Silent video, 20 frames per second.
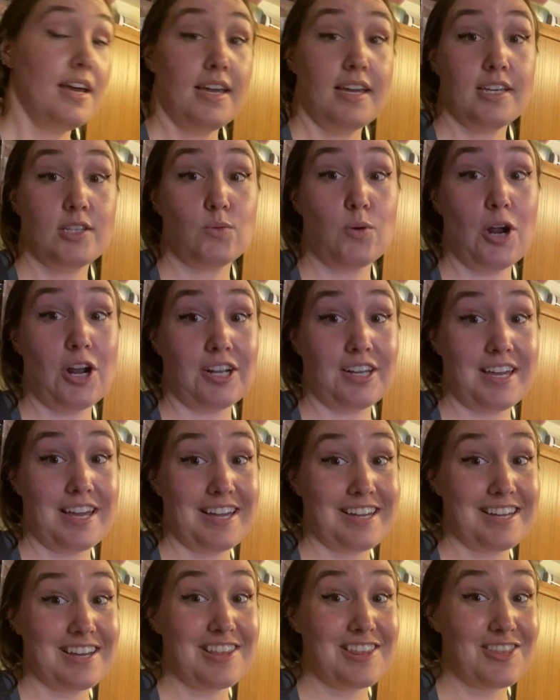He's
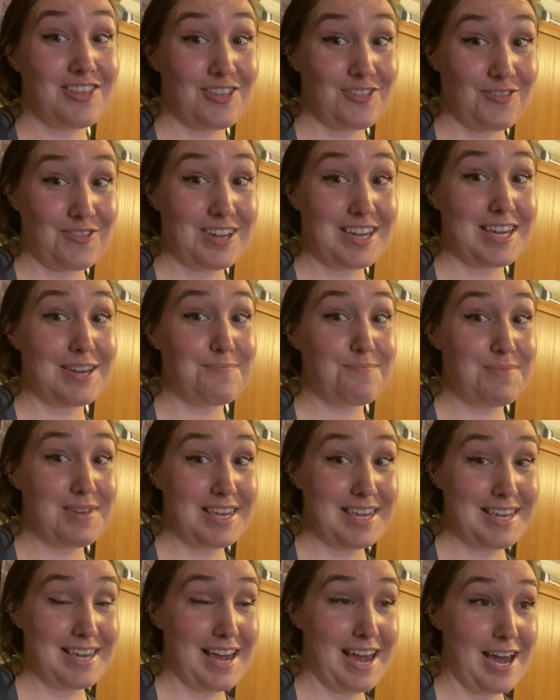working three
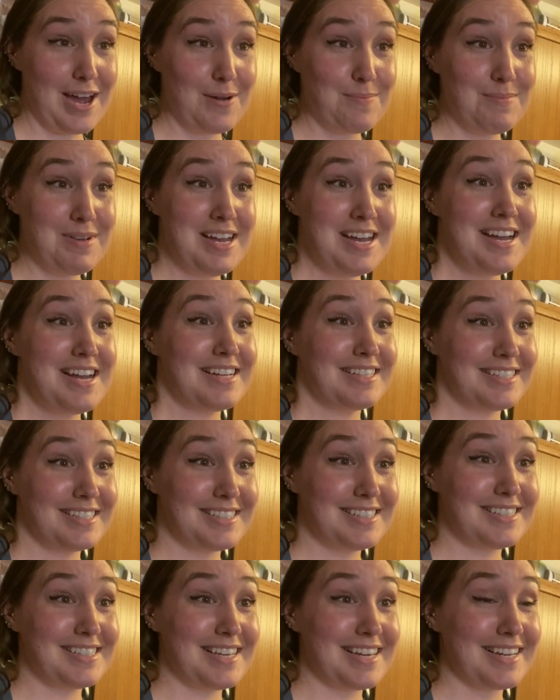p m to
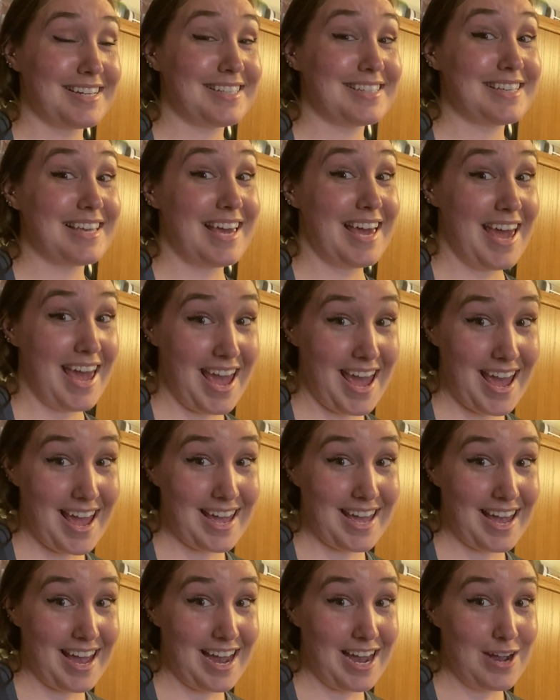six
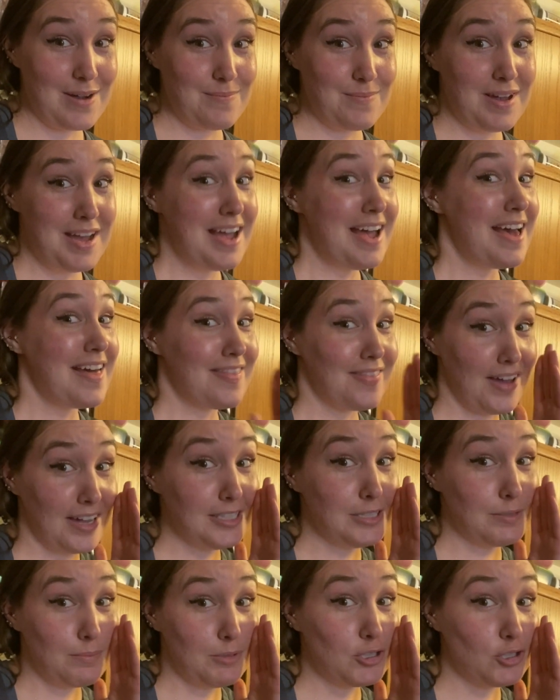a m
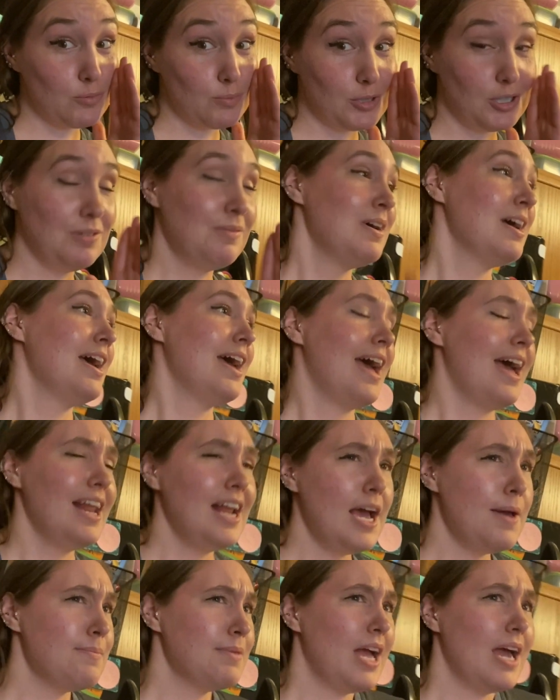That's miserable. And
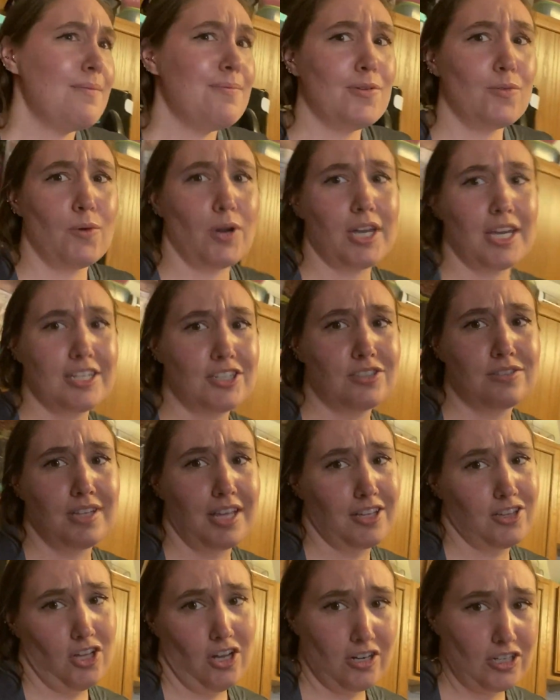I mean, I've been working
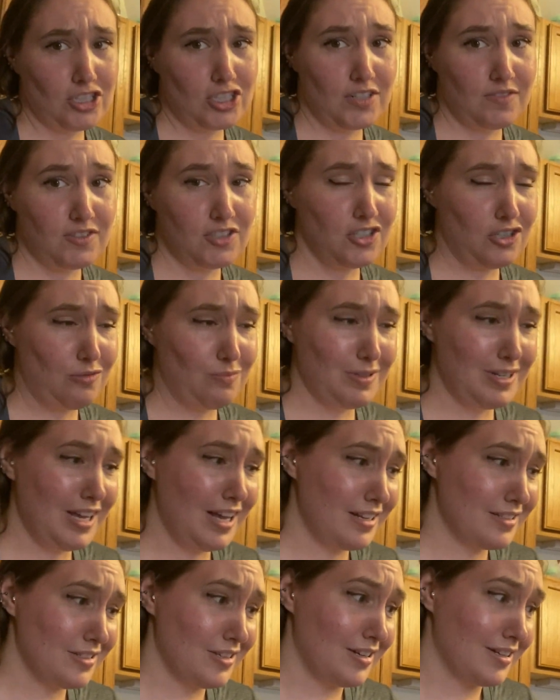like longer shifts too, but
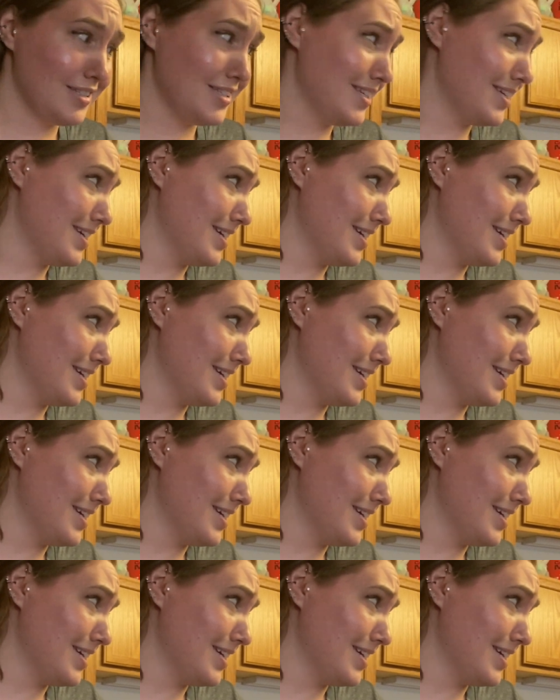not as long as he